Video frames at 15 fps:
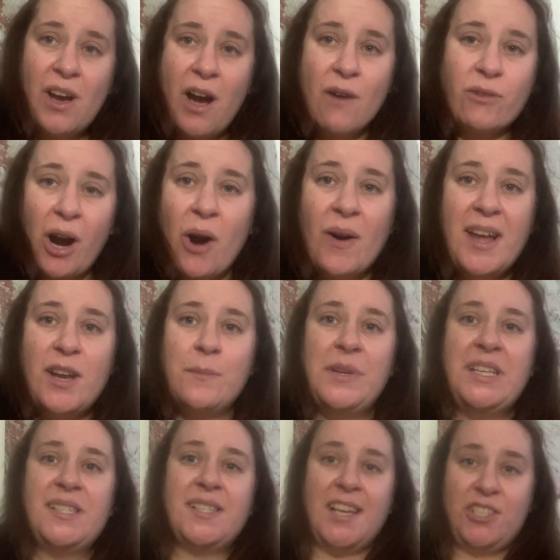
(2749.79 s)
of our
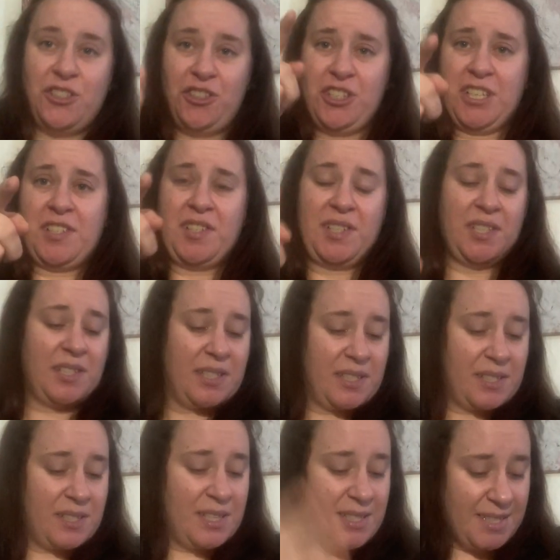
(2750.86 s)
enemies as
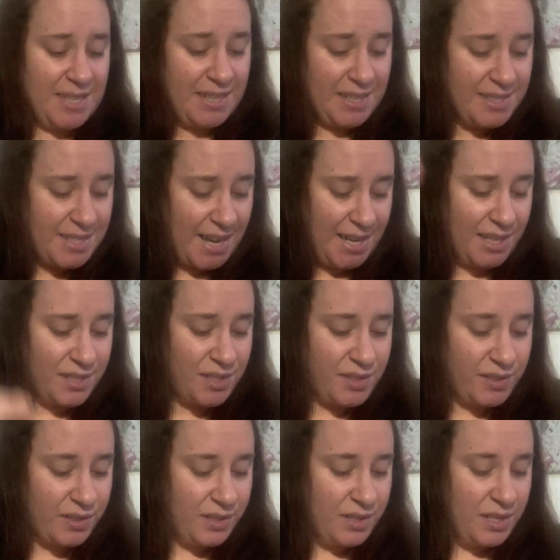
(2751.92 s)
justice. It's in his hands.